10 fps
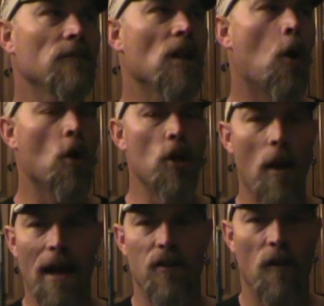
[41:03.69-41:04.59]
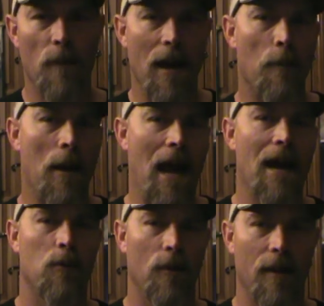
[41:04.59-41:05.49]
or you had to have made a
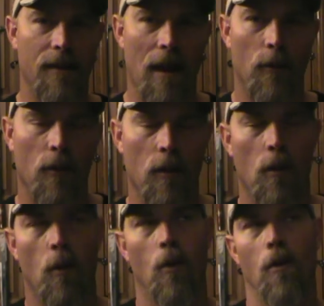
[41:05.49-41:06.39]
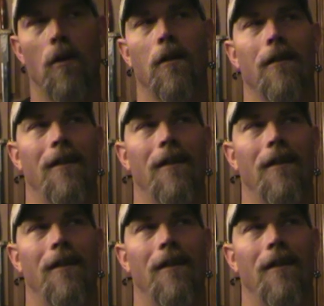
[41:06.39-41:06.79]
pact with the devil, or